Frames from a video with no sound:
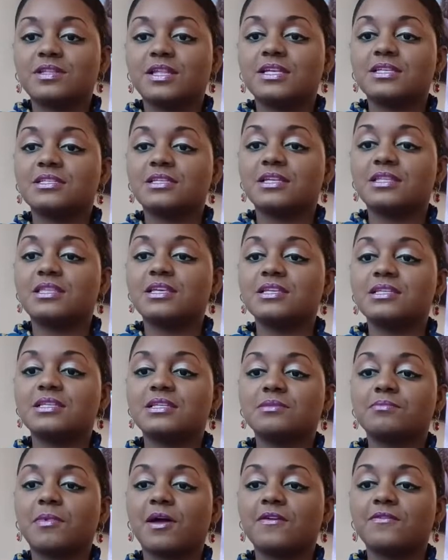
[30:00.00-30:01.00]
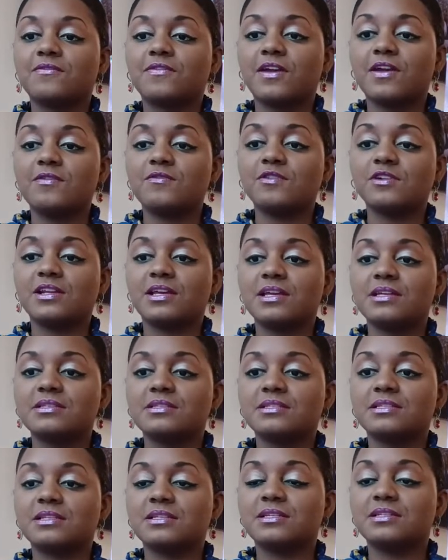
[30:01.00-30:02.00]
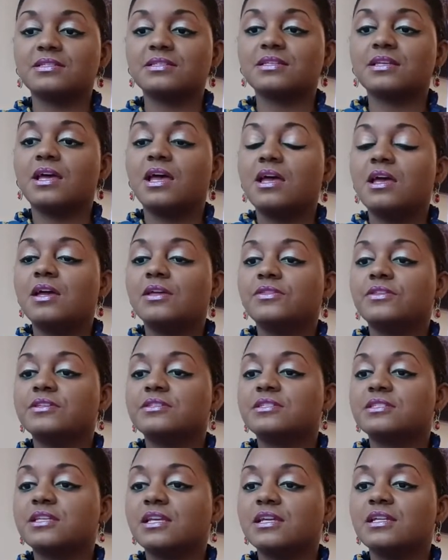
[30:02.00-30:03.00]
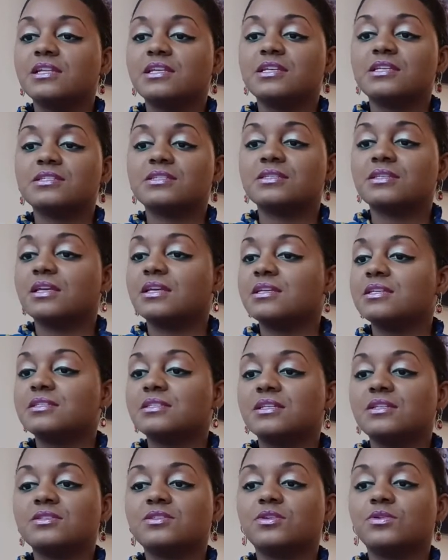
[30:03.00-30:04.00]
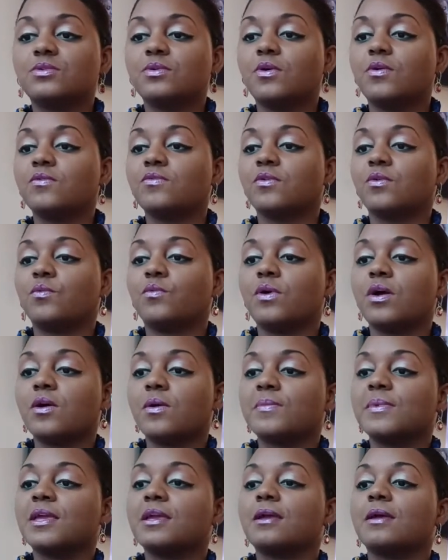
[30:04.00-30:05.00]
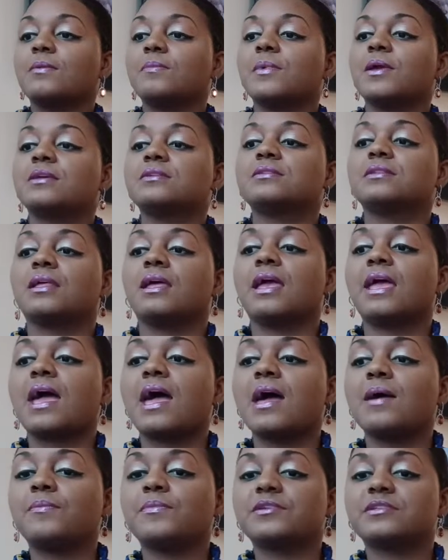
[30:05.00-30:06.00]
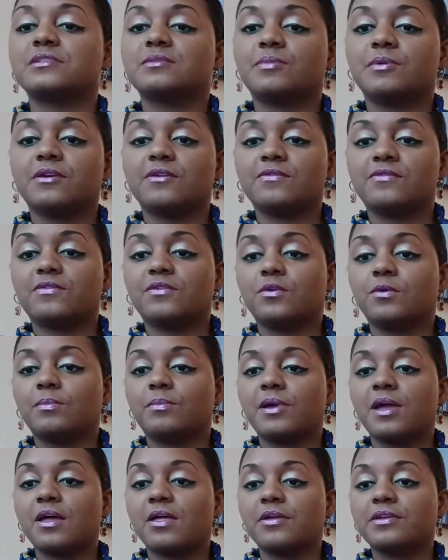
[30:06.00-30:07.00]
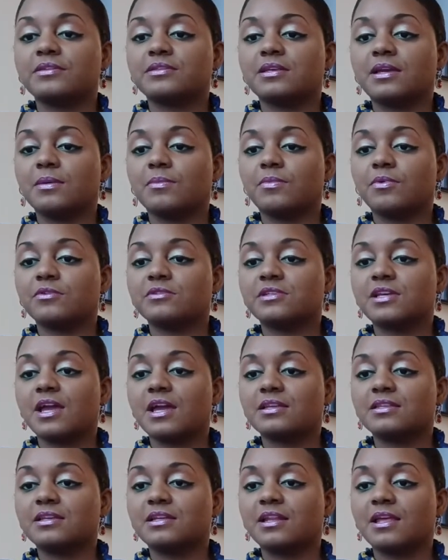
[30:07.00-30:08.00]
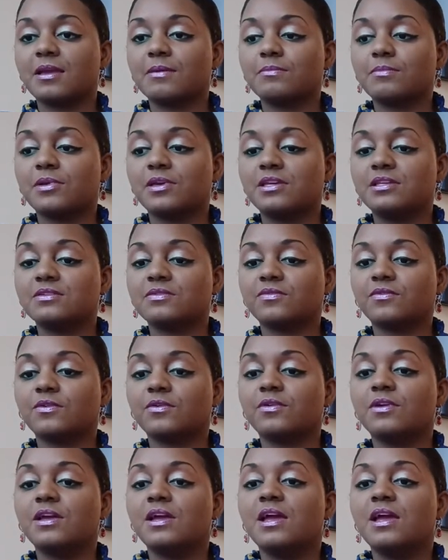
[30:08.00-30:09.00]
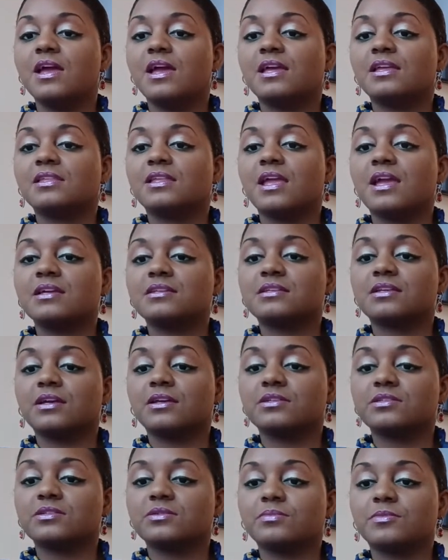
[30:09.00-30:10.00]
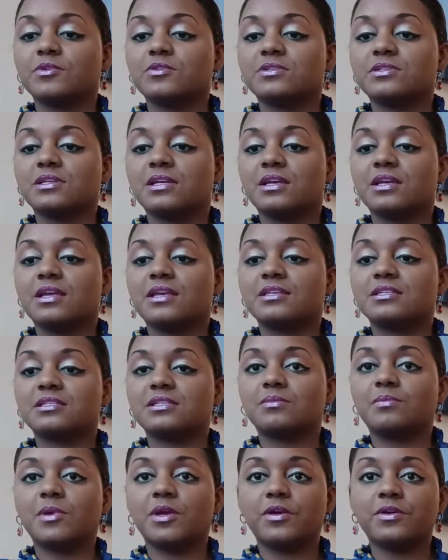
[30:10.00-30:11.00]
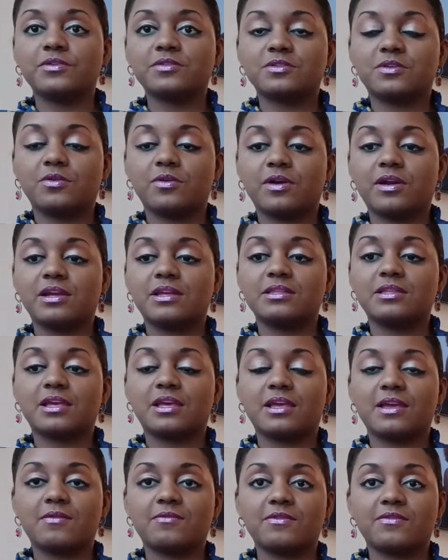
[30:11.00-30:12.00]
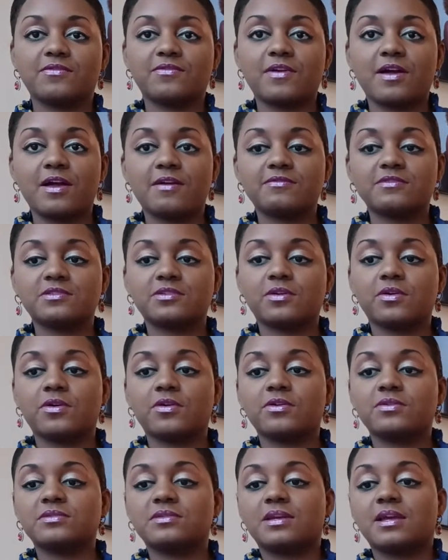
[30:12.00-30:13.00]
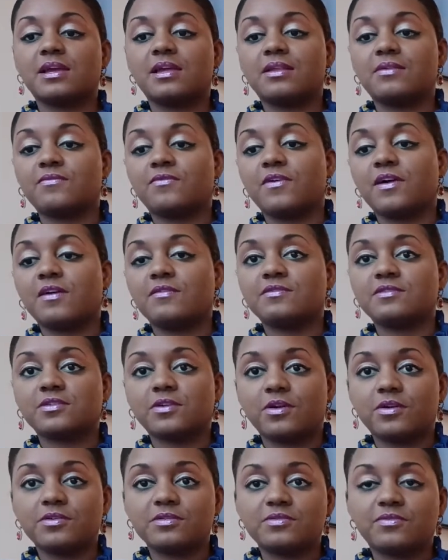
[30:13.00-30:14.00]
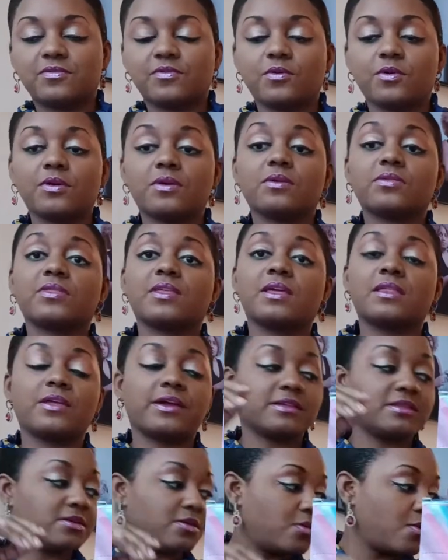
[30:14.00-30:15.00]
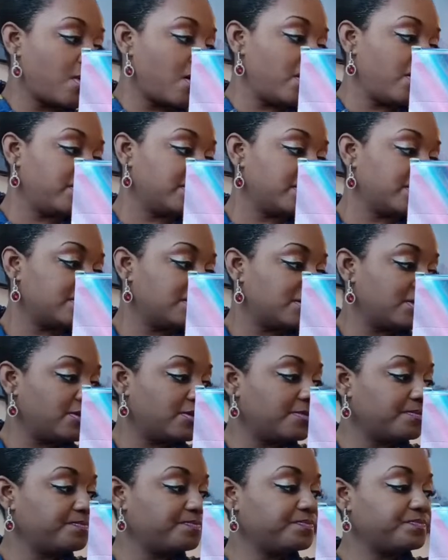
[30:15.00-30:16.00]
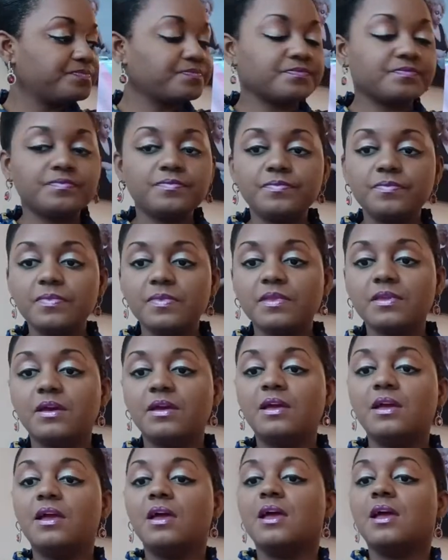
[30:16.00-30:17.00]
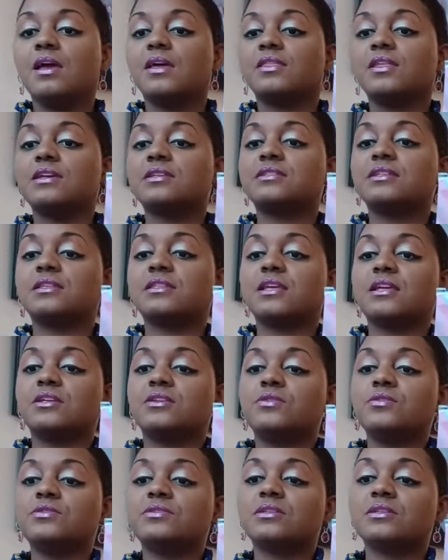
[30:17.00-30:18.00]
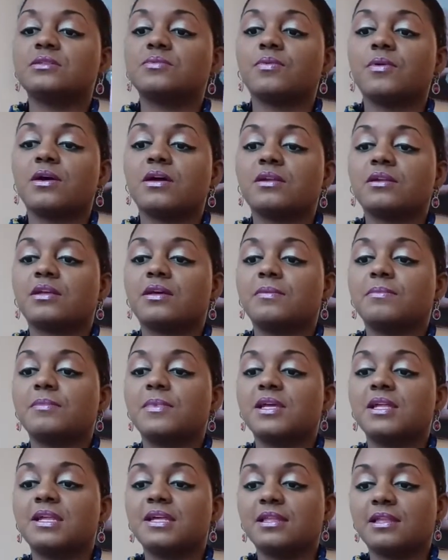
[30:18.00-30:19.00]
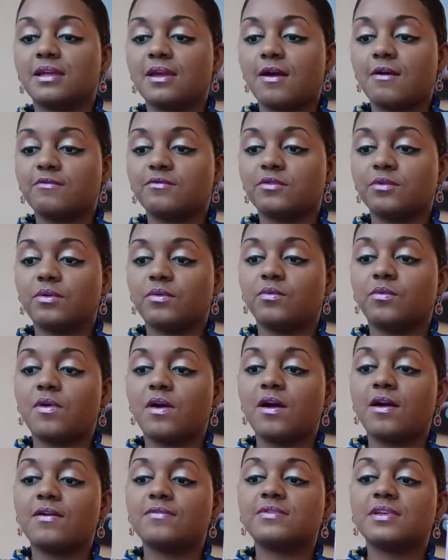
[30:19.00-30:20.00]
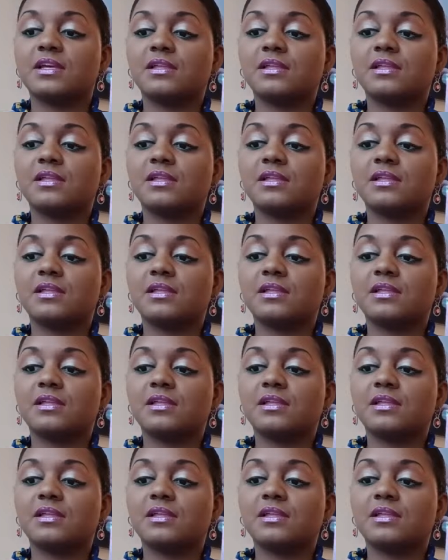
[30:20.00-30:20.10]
They said this is my favorite incense. The scent isn't too overwhelming. It makes the atmosphere feel balanced and protected and peaceful. Next customer said it smells great. They gave it 5 stars and 5 stars for they like the quality too. They said they used this product immediately after it arrived.